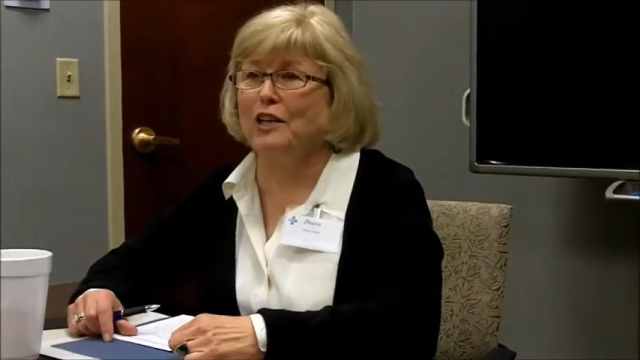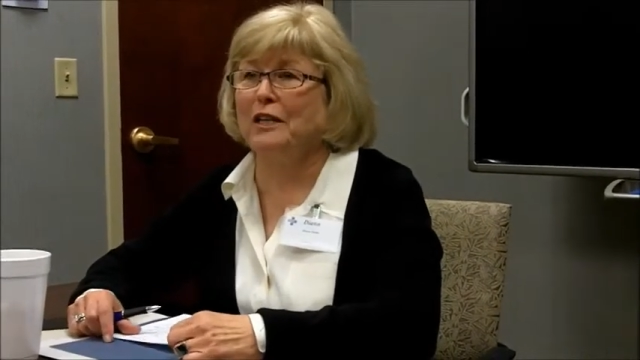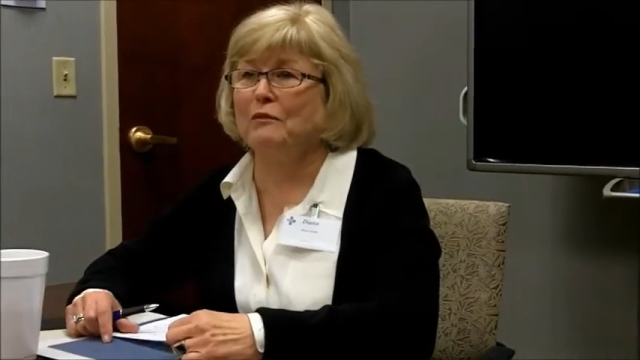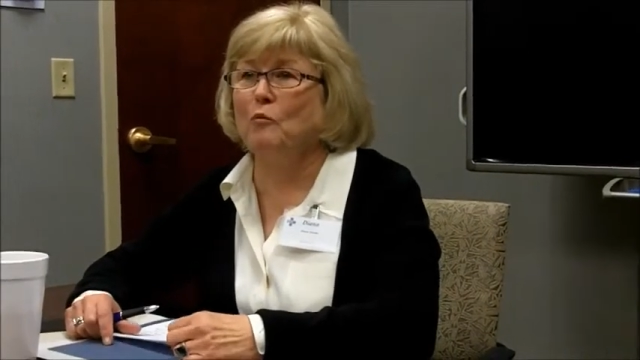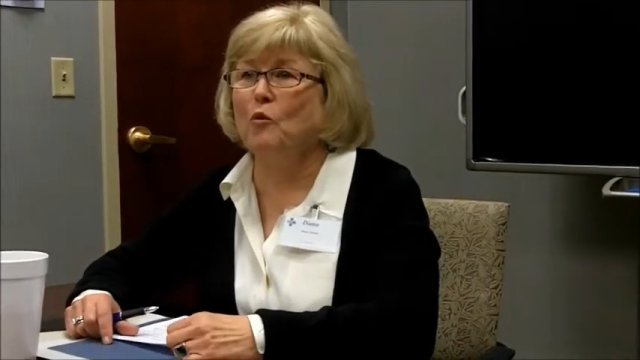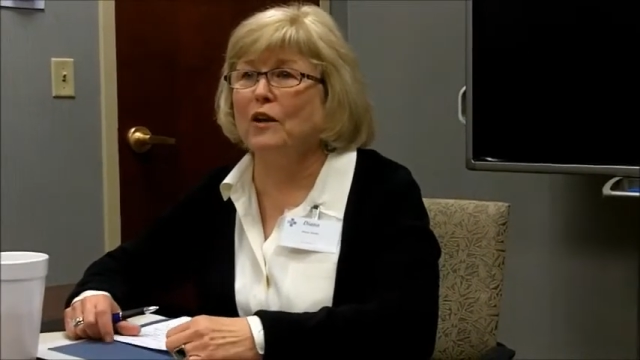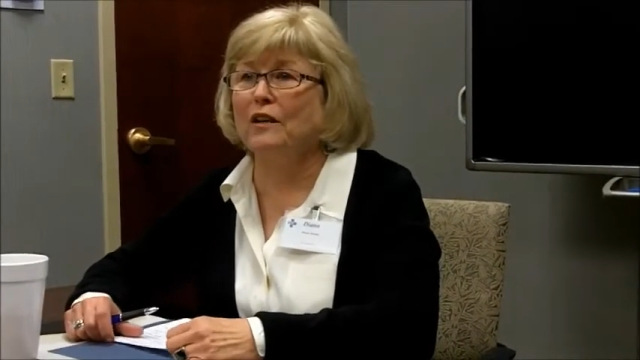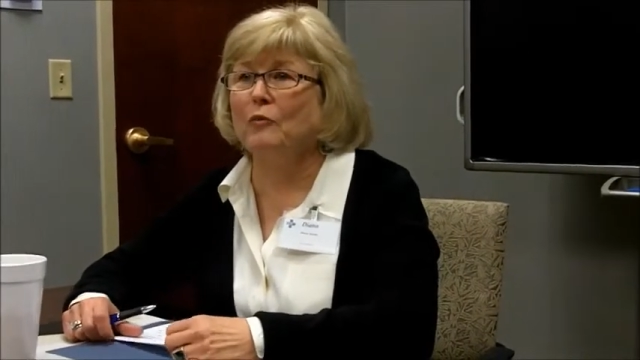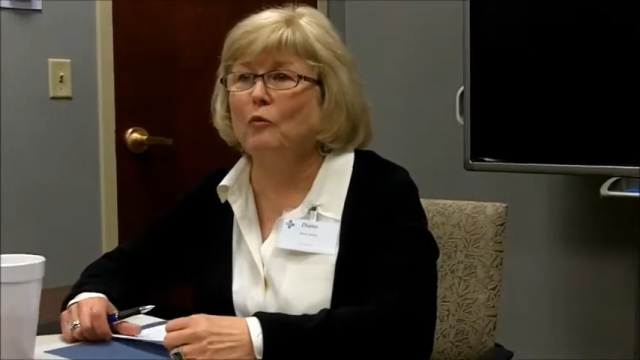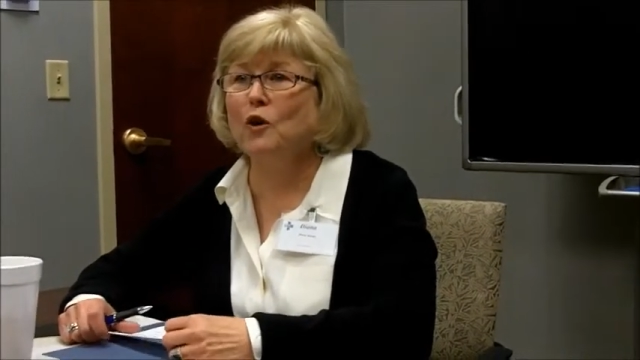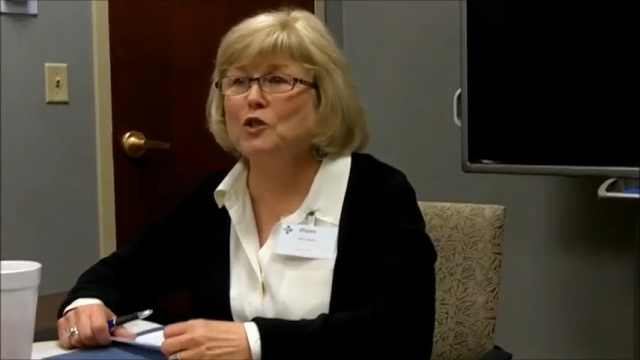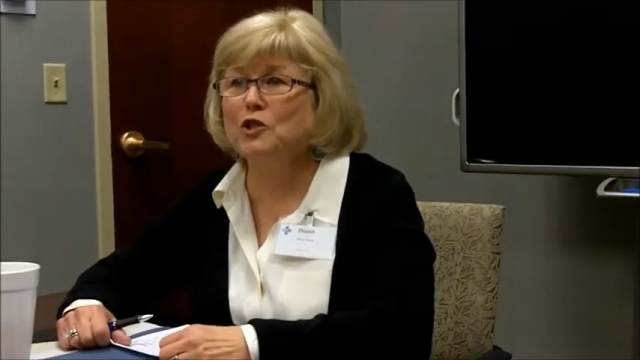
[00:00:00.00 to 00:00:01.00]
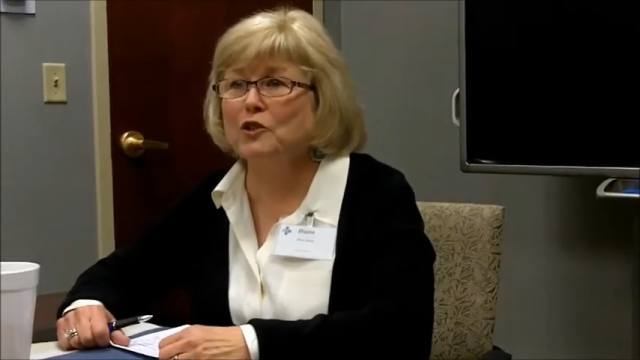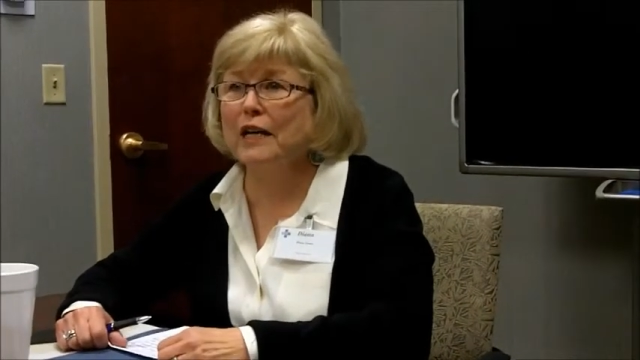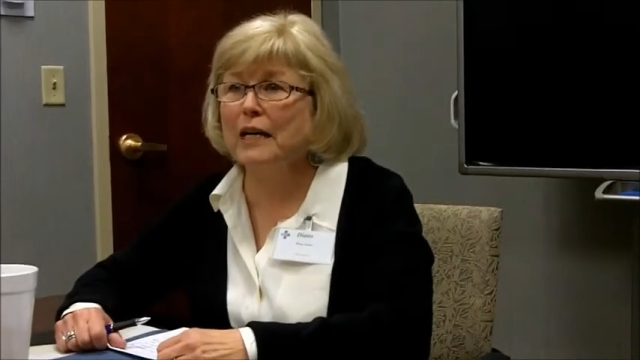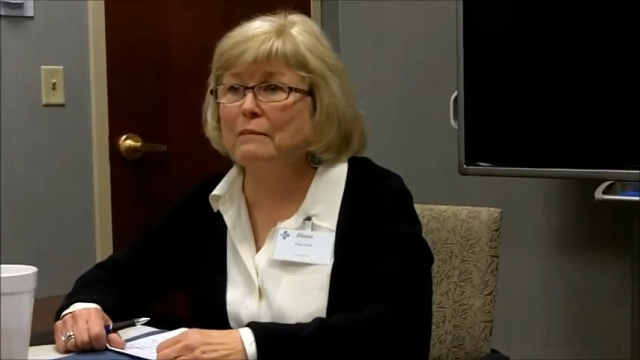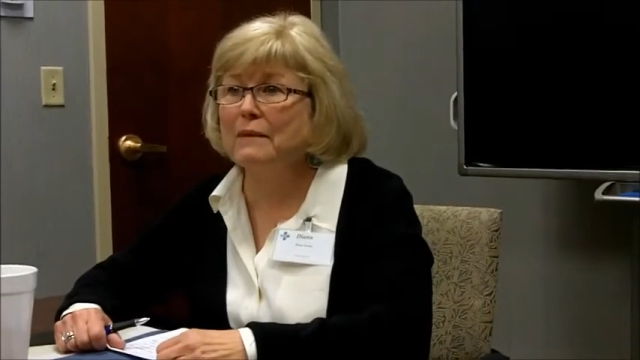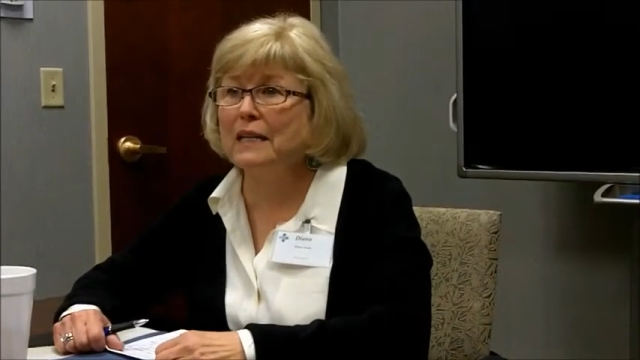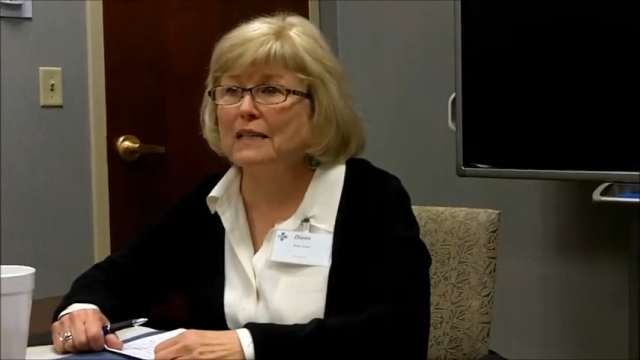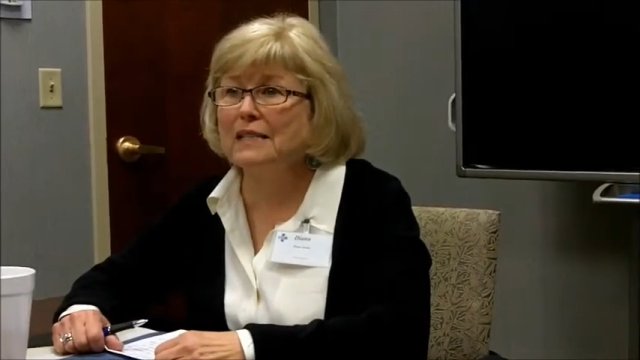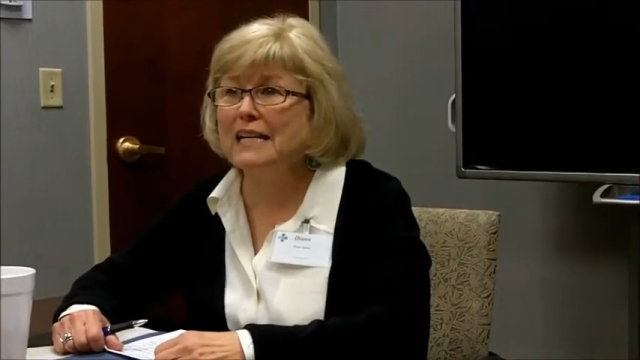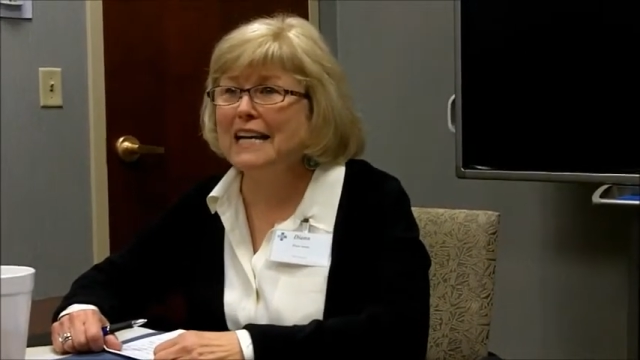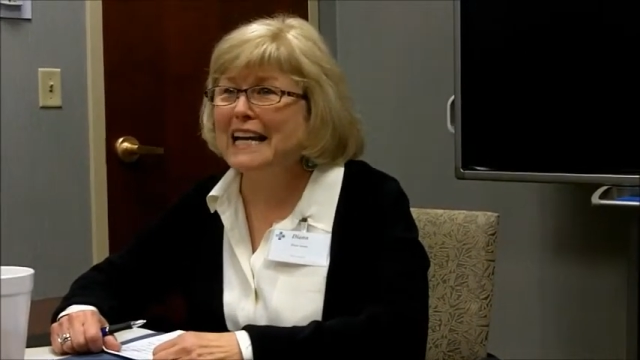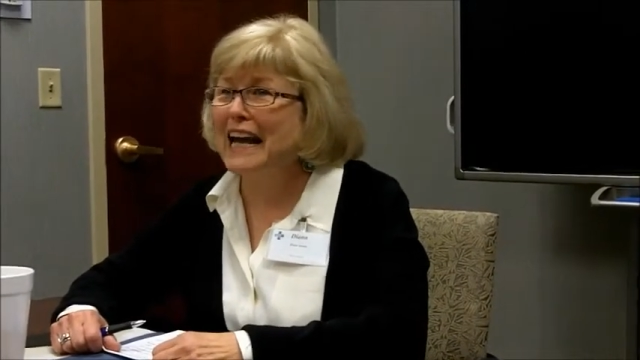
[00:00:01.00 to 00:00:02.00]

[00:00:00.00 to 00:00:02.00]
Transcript: again what your name is,